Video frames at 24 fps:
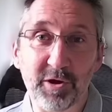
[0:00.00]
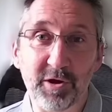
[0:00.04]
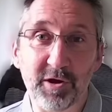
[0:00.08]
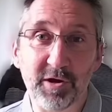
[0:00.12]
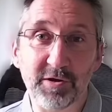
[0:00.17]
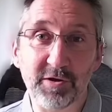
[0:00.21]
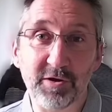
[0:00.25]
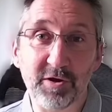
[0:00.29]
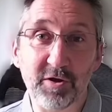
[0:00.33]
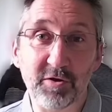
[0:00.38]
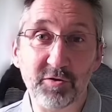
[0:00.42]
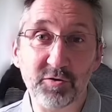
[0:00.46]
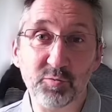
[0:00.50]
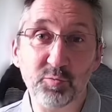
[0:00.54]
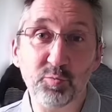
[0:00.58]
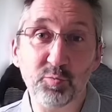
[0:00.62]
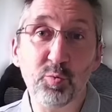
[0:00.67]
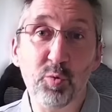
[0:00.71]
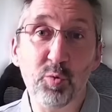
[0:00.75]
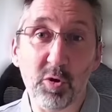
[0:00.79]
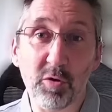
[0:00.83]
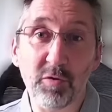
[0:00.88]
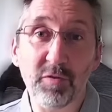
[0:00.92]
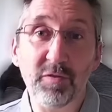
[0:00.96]
large,
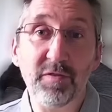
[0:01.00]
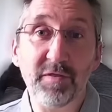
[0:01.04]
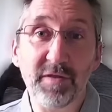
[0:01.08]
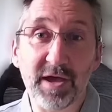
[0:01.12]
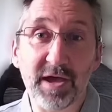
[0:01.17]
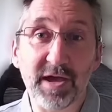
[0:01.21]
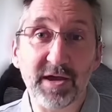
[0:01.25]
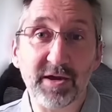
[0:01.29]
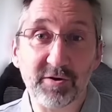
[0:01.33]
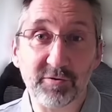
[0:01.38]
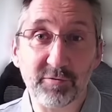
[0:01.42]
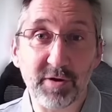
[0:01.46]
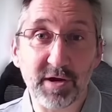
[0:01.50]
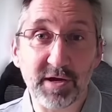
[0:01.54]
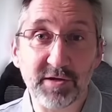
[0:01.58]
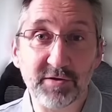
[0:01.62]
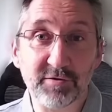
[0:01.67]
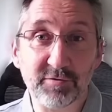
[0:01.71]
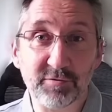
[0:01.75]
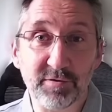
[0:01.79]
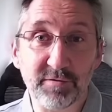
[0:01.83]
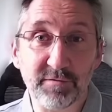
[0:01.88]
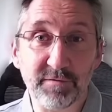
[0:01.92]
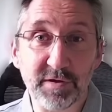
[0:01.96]
want that
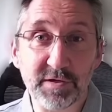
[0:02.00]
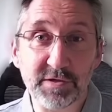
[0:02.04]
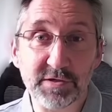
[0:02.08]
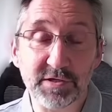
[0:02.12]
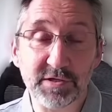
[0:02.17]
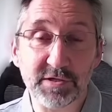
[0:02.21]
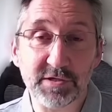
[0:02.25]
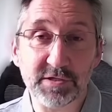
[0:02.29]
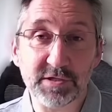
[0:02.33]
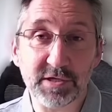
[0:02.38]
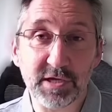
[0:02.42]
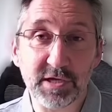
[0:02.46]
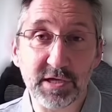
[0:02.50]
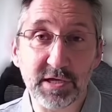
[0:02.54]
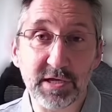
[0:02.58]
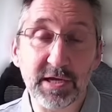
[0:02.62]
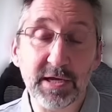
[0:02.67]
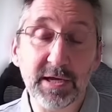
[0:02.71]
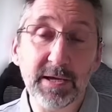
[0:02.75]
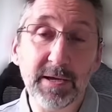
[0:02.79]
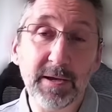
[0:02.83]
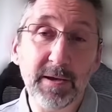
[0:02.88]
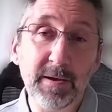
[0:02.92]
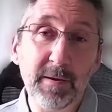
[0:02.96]
greater efficiency.
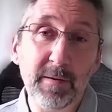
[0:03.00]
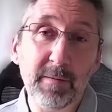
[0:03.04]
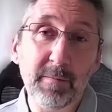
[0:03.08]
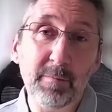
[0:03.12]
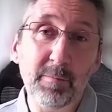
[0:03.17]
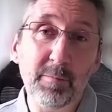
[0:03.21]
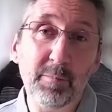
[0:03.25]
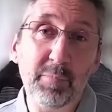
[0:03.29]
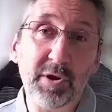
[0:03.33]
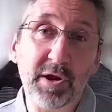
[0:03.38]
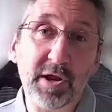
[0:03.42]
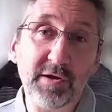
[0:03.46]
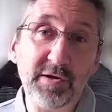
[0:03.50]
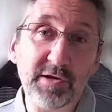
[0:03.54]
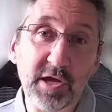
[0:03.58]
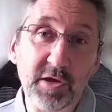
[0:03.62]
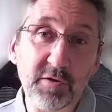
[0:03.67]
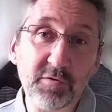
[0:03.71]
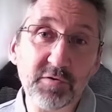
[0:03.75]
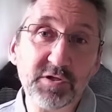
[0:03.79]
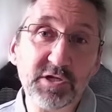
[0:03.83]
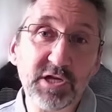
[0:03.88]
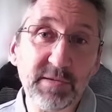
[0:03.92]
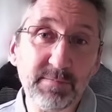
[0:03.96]
But I
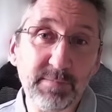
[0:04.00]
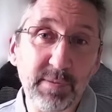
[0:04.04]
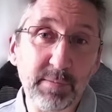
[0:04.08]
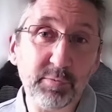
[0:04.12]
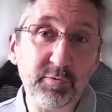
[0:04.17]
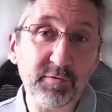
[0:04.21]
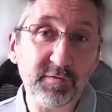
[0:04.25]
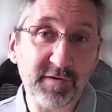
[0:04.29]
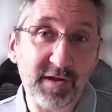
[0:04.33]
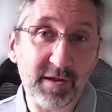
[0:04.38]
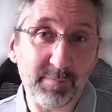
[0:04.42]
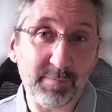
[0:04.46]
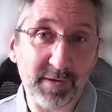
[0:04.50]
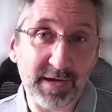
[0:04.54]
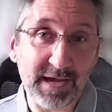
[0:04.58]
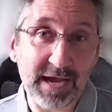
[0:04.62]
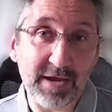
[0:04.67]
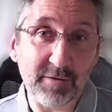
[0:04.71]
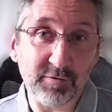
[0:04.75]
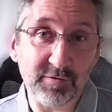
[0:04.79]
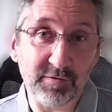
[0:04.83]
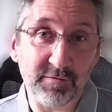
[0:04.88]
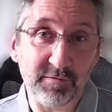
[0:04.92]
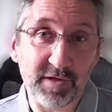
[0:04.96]
don't see people stepping
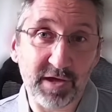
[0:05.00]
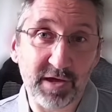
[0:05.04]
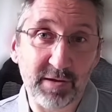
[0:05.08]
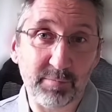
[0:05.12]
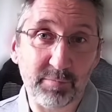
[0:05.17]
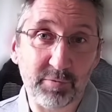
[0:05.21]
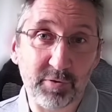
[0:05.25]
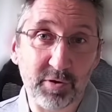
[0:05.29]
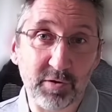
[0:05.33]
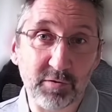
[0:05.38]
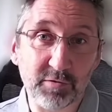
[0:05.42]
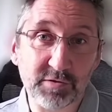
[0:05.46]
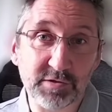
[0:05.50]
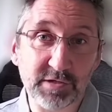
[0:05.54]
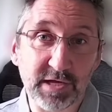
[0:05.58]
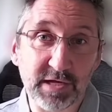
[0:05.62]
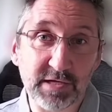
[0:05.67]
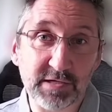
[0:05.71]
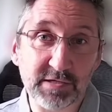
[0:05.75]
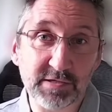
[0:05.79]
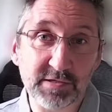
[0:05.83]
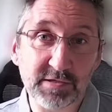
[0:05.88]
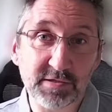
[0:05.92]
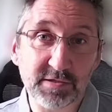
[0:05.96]
out of that
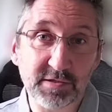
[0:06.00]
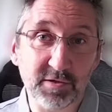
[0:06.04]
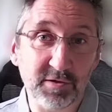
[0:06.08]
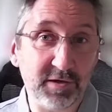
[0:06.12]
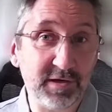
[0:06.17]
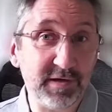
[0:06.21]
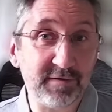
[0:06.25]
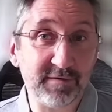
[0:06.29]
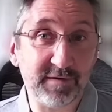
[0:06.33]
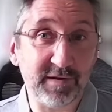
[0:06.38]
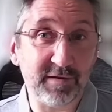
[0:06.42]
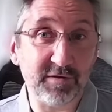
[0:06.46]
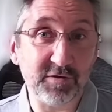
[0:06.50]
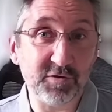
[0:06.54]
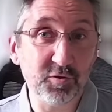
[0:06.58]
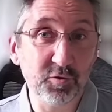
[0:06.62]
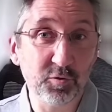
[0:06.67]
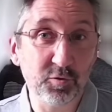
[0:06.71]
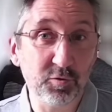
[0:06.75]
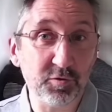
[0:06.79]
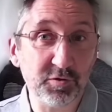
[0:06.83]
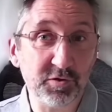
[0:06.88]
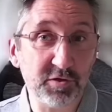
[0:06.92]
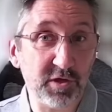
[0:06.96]
process, at least in the
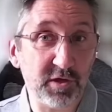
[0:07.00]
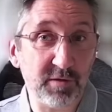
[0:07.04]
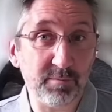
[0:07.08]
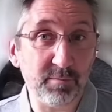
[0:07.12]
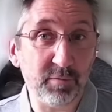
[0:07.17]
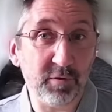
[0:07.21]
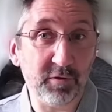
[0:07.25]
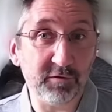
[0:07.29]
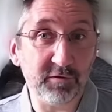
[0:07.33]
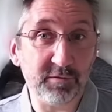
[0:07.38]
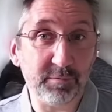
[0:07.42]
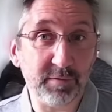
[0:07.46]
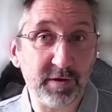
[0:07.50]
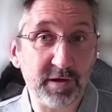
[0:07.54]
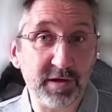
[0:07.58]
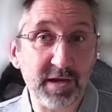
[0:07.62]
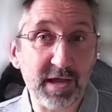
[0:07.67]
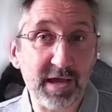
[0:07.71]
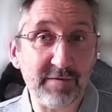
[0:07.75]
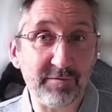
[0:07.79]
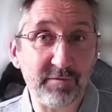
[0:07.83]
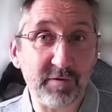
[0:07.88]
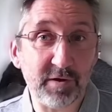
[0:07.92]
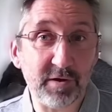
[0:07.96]
short term, possibly
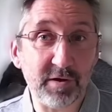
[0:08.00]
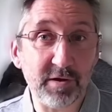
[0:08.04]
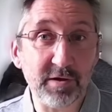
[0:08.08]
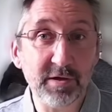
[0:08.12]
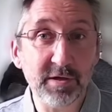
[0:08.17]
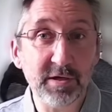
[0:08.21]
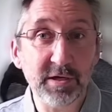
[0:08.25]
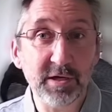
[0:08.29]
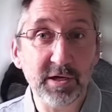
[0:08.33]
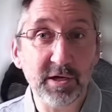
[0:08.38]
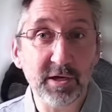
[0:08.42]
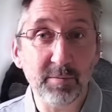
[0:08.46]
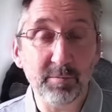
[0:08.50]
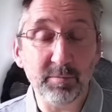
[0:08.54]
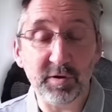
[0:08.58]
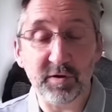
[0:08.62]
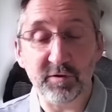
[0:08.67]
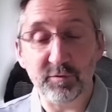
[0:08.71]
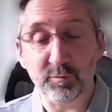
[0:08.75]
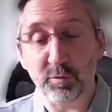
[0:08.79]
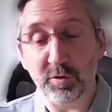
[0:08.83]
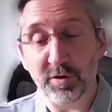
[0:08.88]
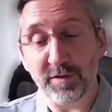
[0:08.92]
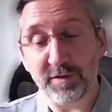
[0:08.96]
never,
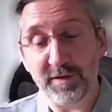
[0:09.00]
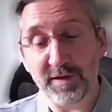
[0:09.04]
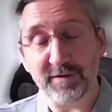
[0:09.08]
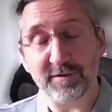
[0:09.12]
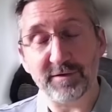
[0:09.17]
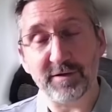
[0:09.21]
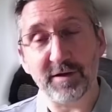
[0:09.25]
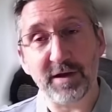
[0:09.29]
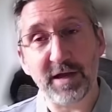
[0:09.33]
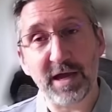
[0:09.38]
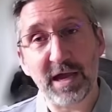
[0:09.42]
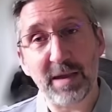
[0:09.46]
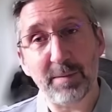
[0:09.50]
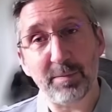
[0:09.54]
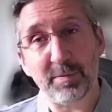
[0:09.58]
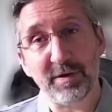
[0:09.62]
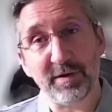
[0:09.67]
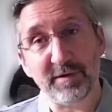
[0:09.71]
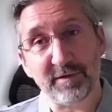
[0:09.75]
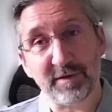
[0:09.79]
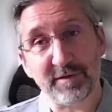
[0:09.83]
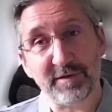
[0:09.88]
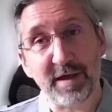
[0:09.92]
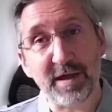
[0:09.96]
because what I think is going to happen
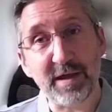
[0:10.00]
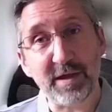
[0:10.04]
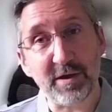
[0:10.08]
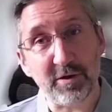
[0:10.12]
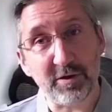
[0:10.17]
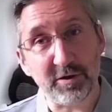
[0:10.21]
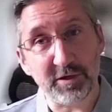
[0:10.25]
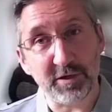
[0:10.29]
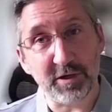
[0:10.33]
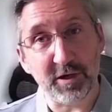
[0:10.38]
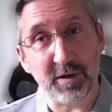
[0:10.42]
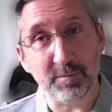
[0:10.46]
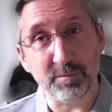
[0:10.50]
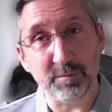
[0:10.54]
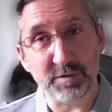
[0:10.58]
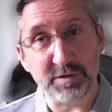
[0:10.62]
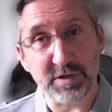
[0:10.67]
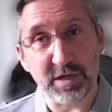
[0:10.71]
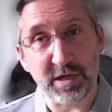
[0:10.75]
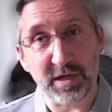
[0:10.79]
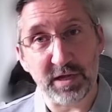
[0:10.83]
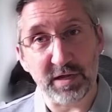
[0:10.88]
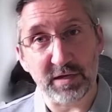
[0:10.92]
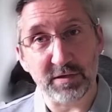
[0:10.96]
is as AI
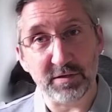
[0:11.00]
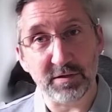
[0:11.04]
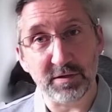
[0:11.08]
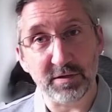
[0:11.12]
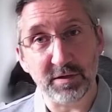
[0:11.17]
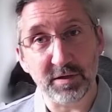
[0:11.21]
comes in,